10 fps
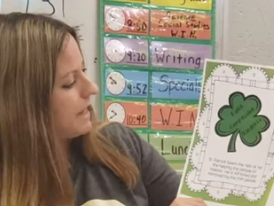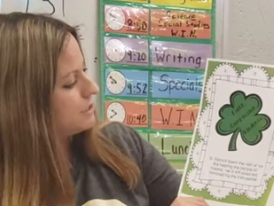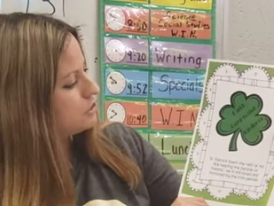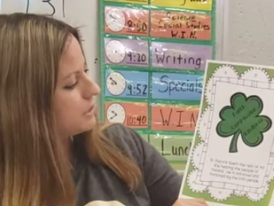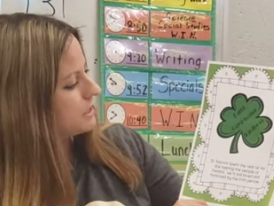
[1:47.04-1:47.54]

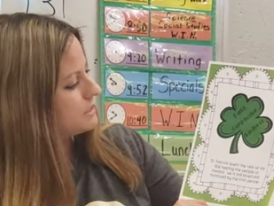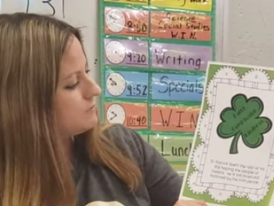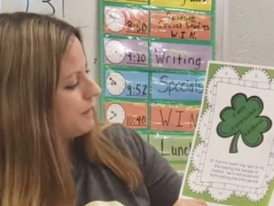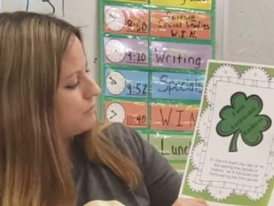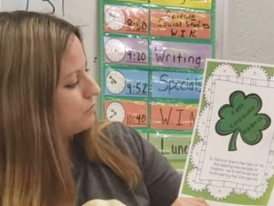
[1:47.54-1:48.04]
Patrick
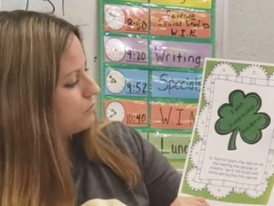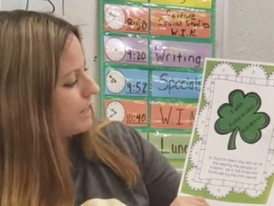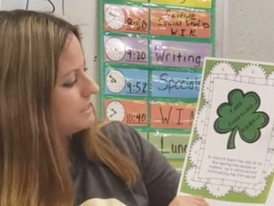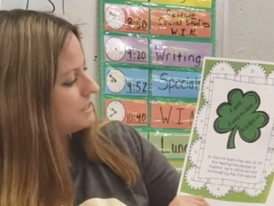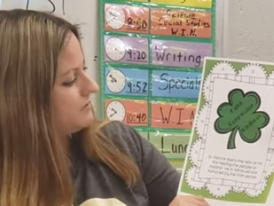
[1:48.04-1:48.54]
spent the
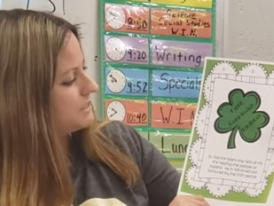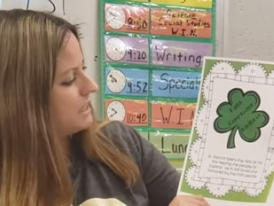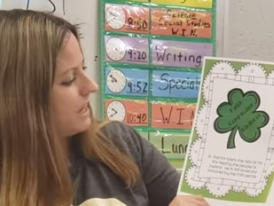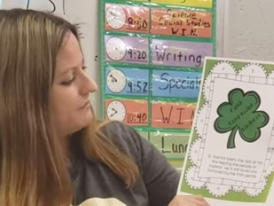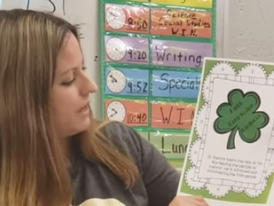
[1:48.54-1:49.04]
rest of his
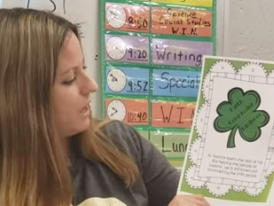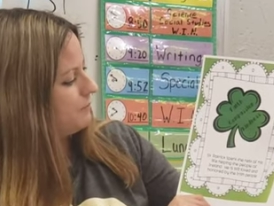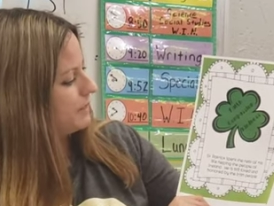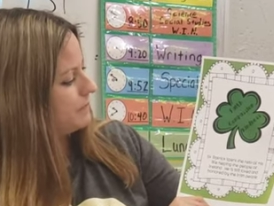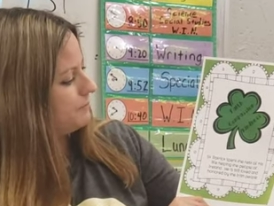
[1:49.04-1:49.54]
life
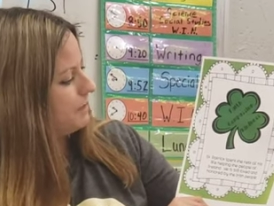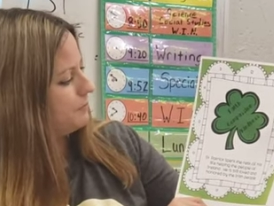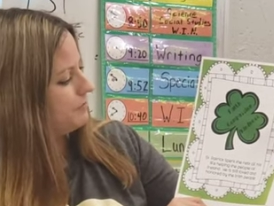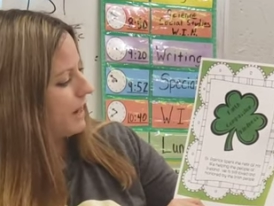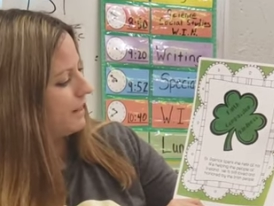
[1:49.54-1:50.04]
helping the
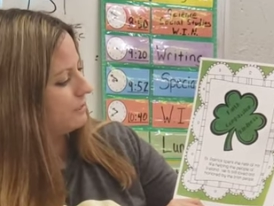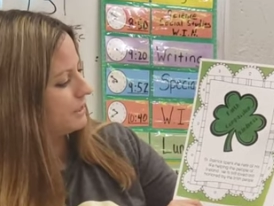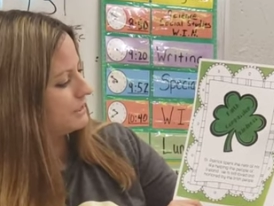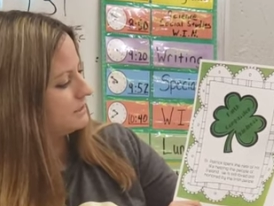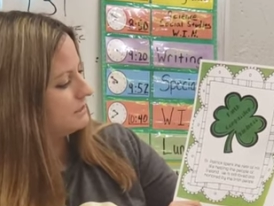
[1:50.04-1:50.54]
people of
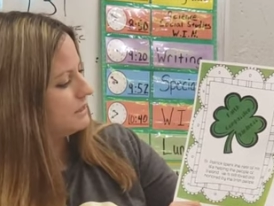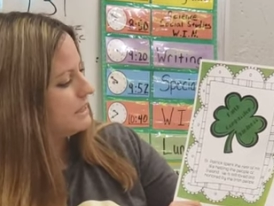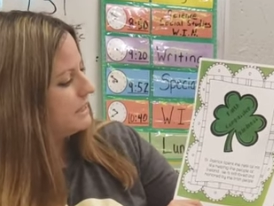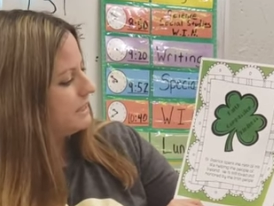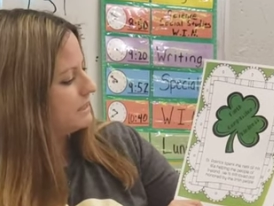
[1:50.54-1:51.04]
Ireland.
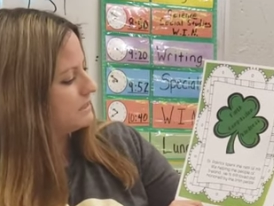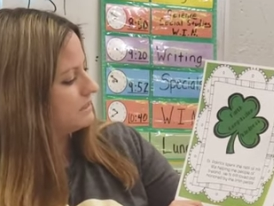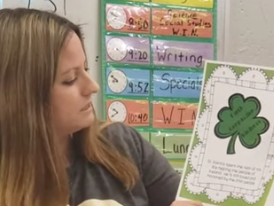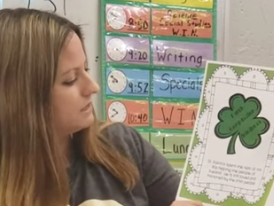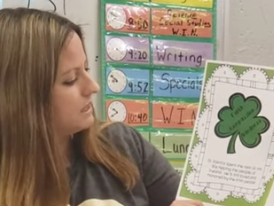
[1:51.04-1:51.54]
He is
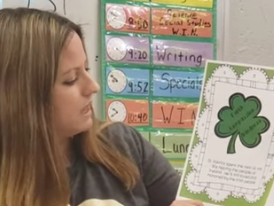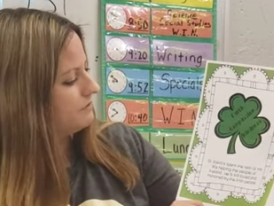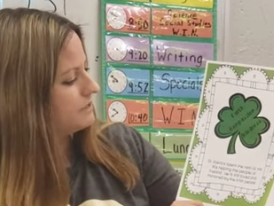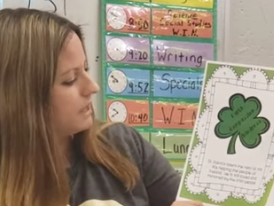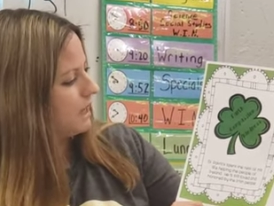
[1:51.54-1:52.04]
still loved and